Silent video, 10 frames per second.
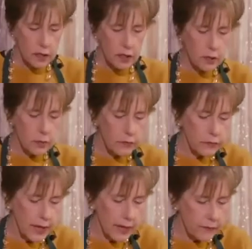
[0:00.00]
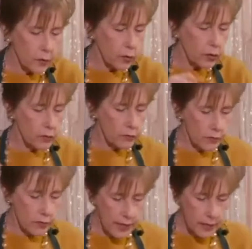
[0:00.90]
just do a flat fold. You
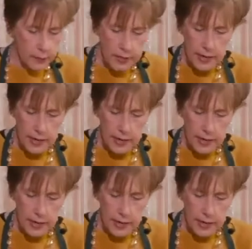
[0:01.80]
take a big